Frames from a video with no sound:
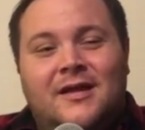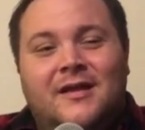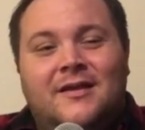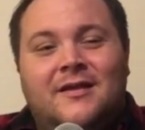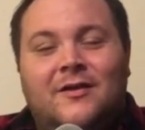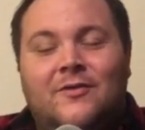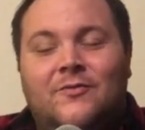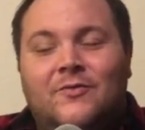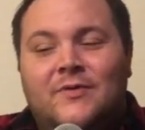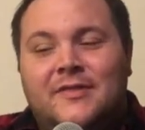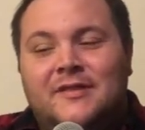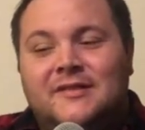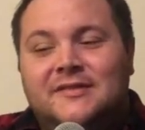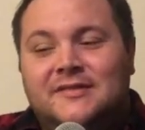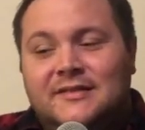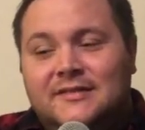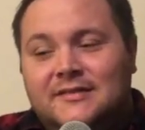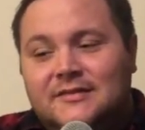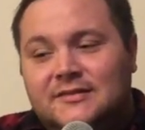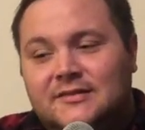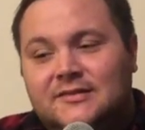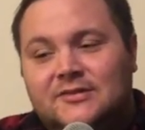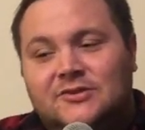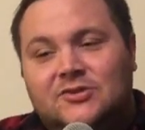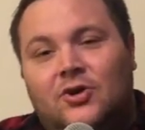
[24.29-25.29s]
Now, when the
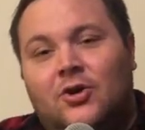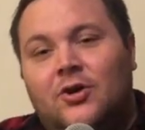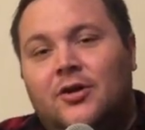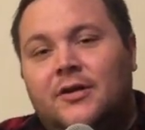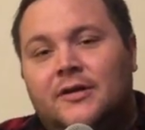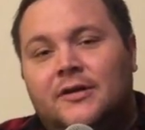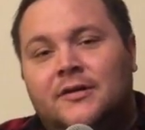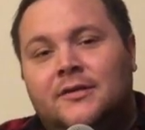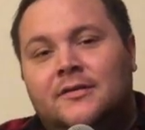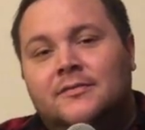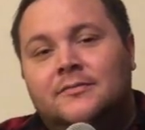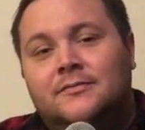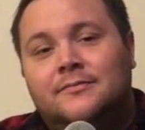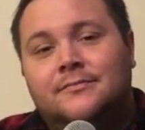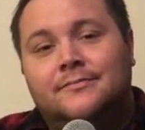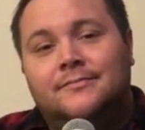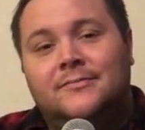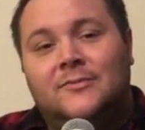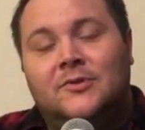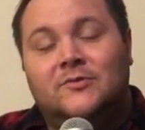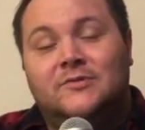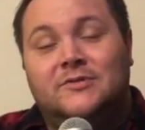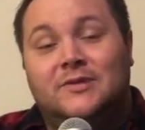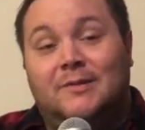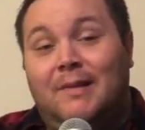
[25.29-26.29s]
season started,
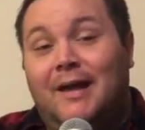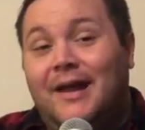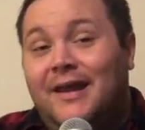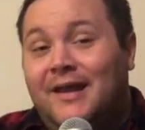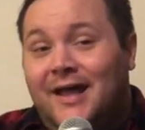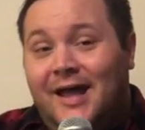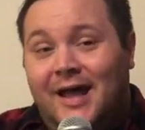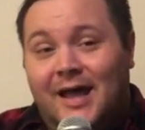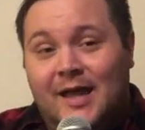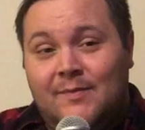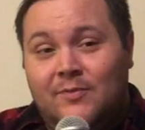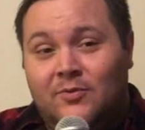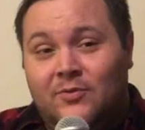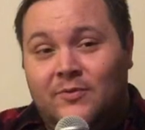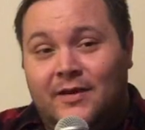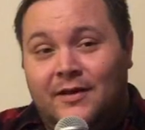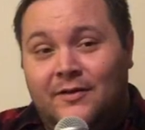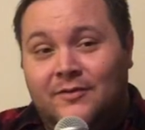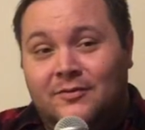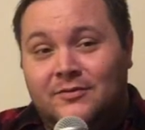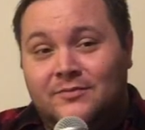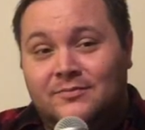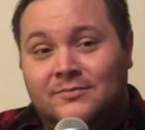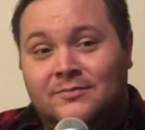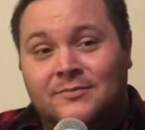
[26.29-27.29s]
there was a lot of hype
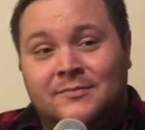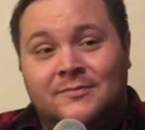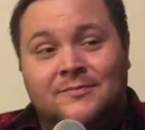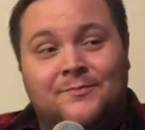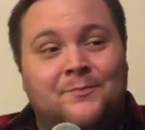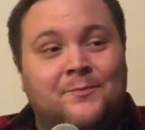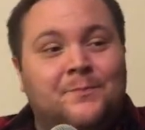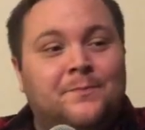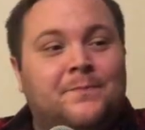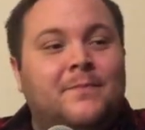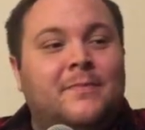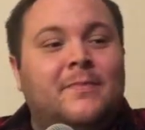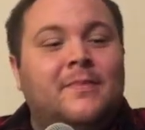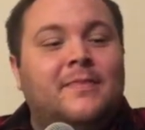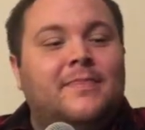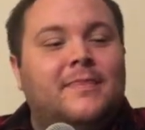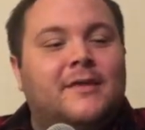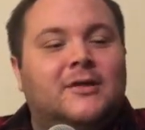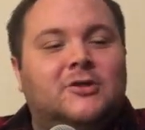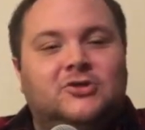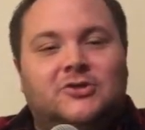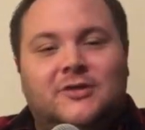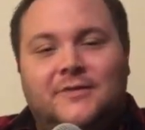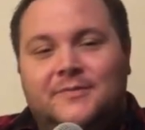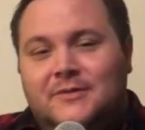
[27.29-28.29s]
around them. They
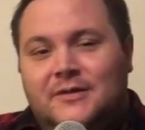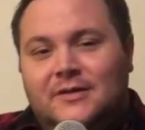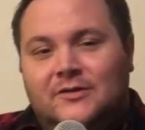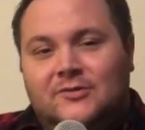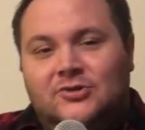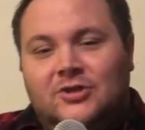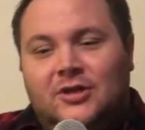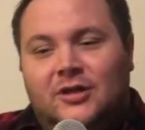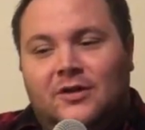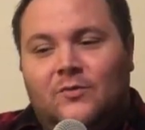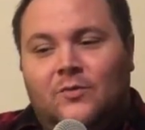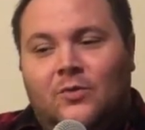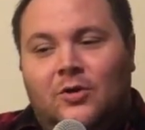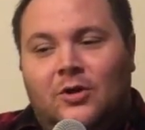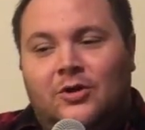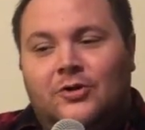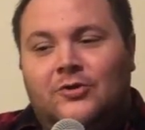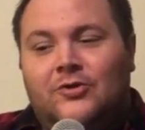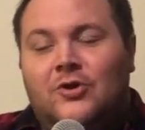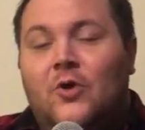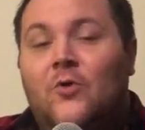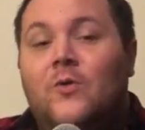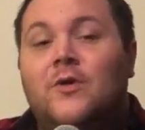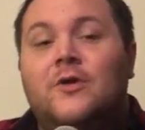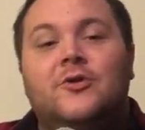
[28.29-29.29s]
shipped out John Wall.
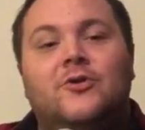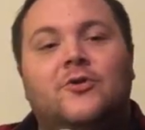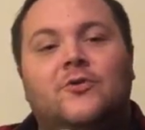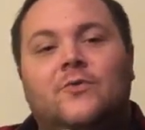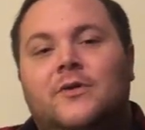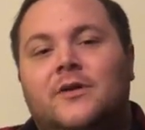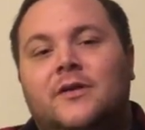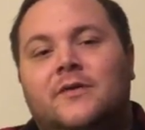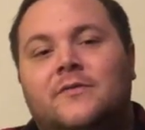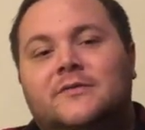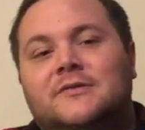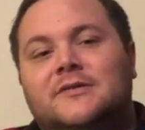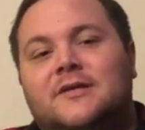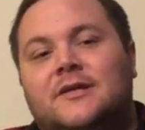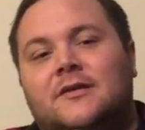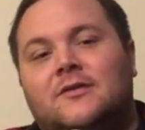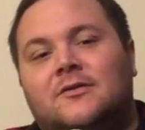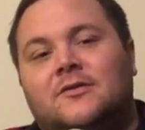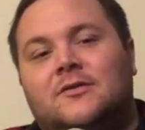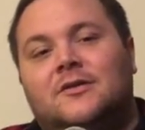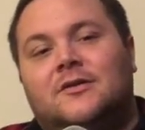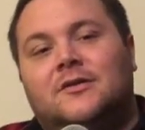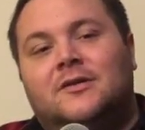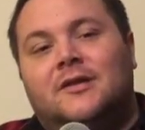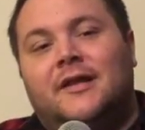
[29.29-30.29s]
No one knew what he was going to
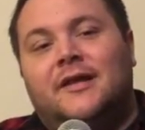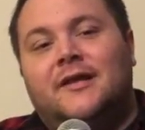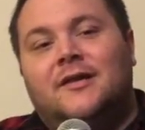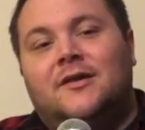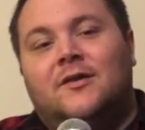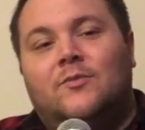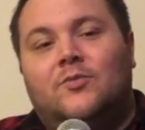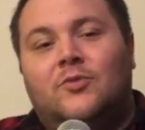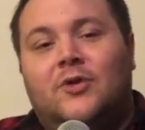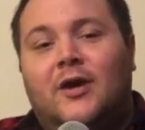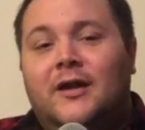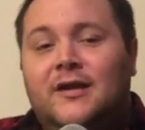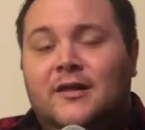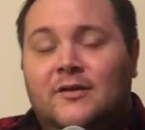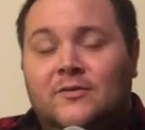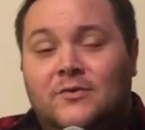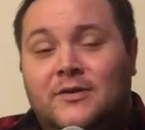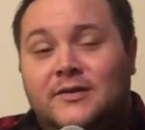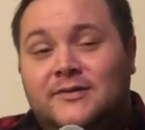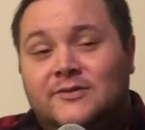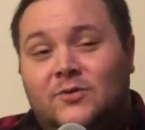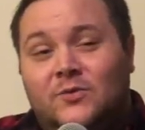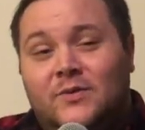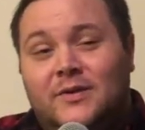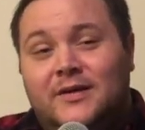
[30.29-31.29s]
look like. You brought in
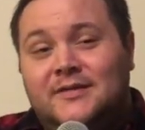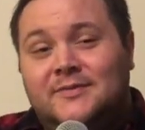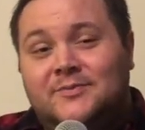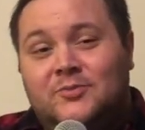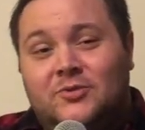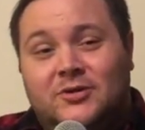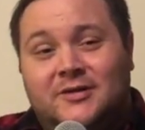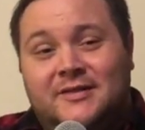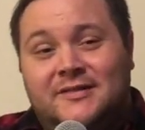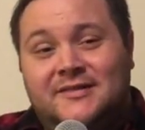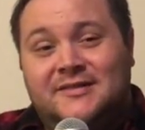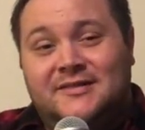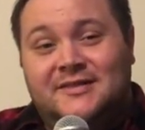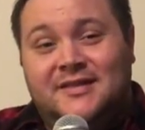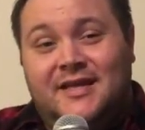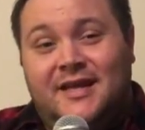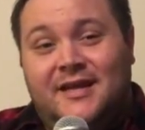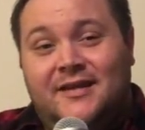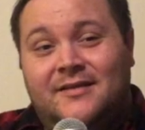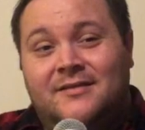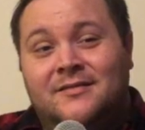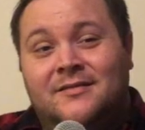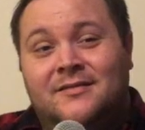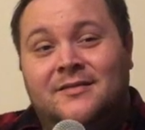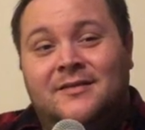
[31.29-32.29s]
Russell Westbrook
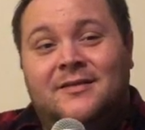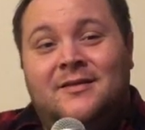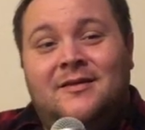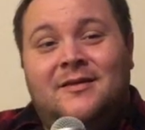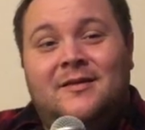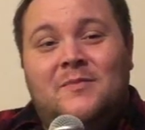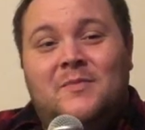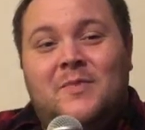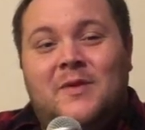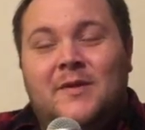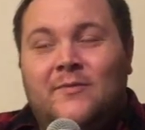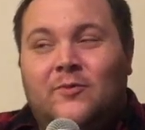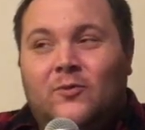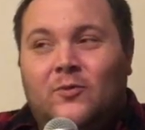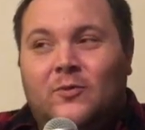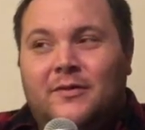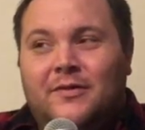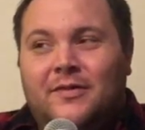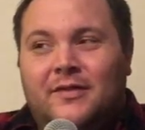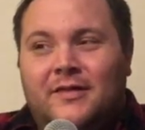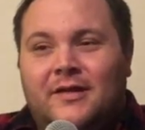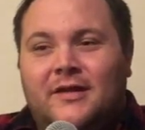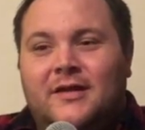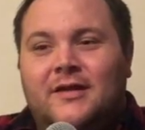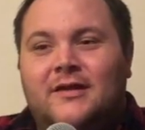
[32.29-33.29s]
instead. People were
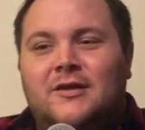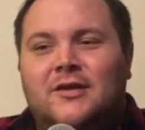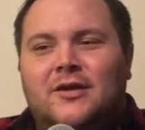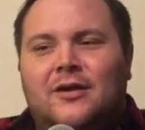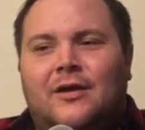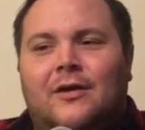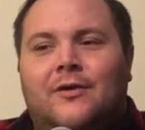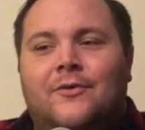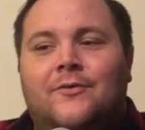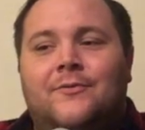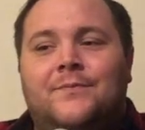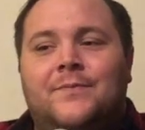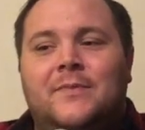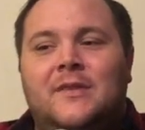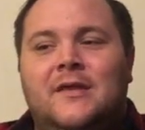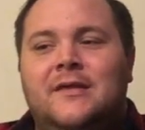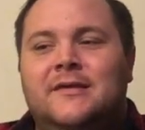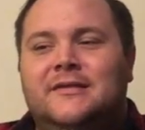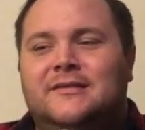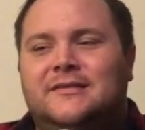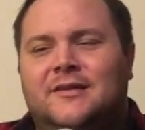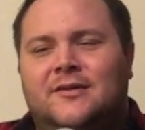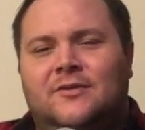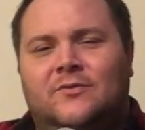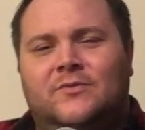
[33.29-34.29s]
thinking, you know,
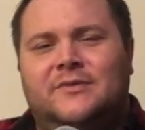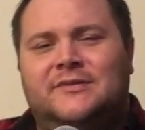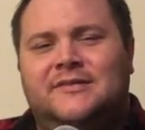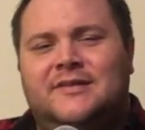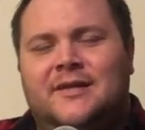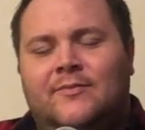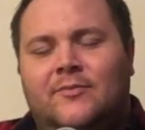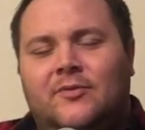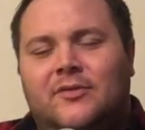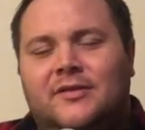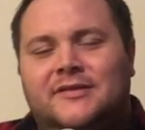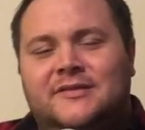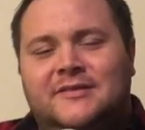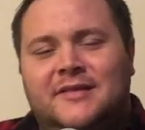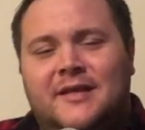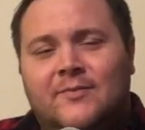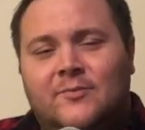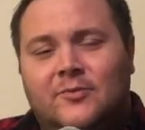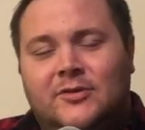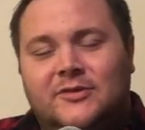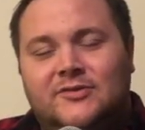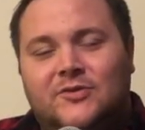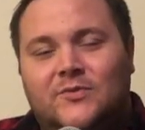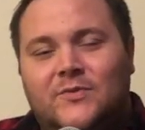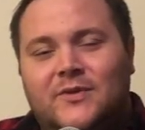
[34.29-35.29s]
he's going to resemble the same
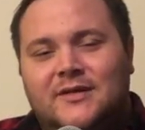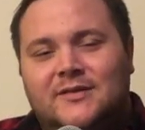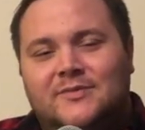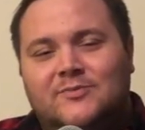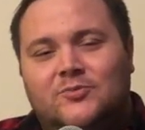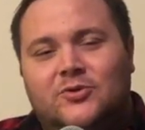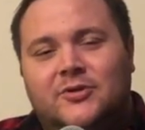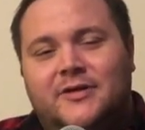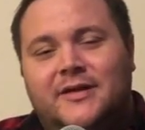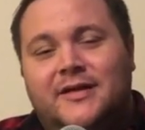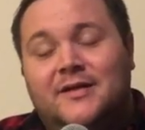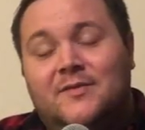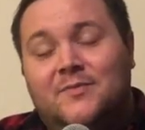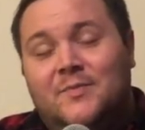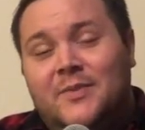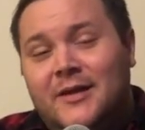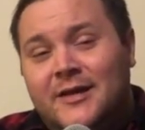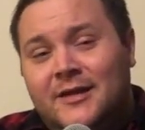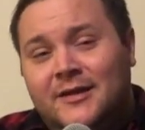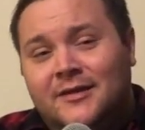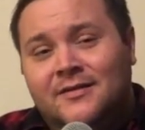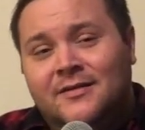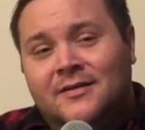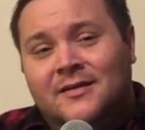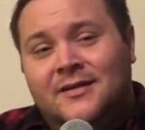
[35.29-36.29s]
Russell Westbrook he's
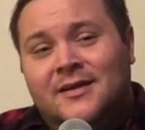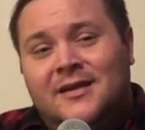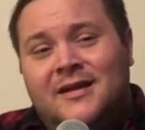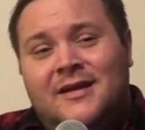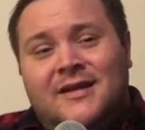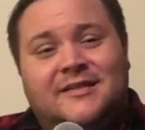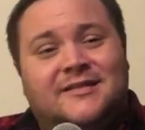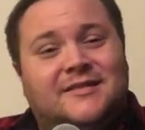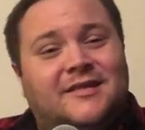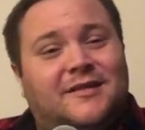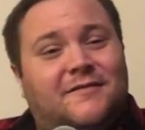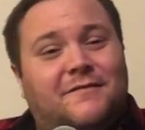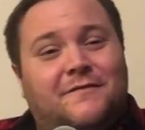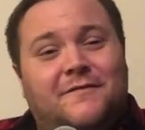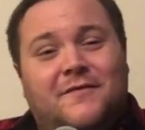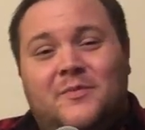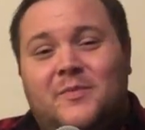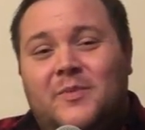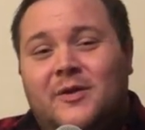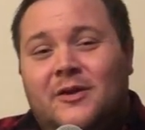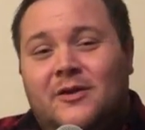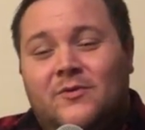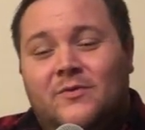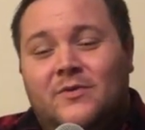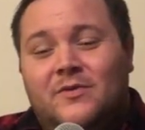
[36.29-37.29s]
been. He's going to fit
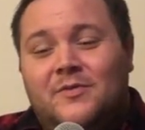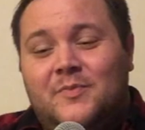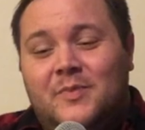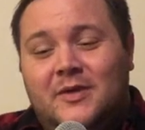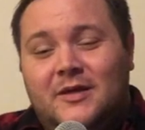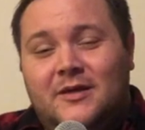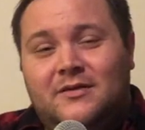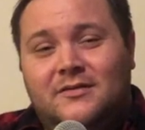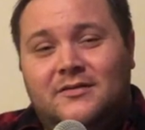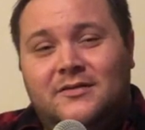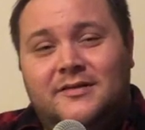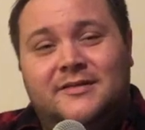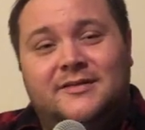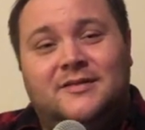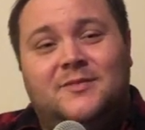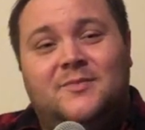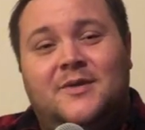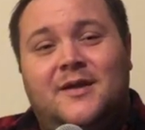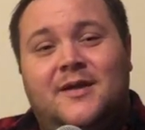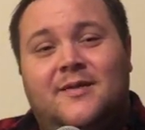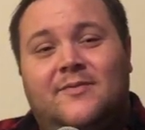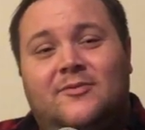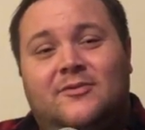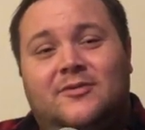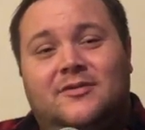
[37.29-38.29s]
better with Beal. He's going to
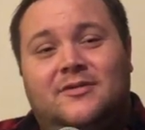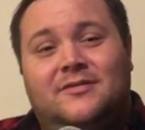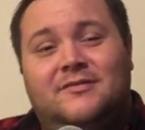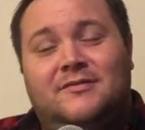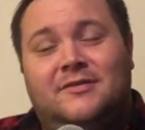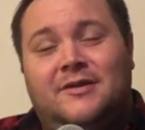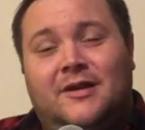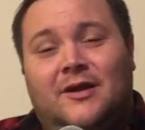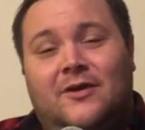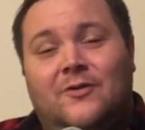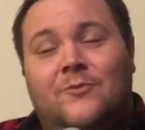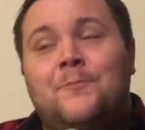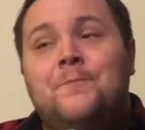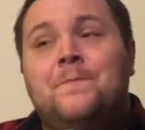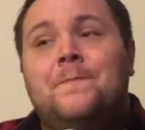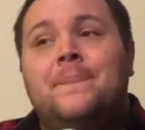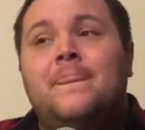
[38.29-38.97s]
be able to, you know,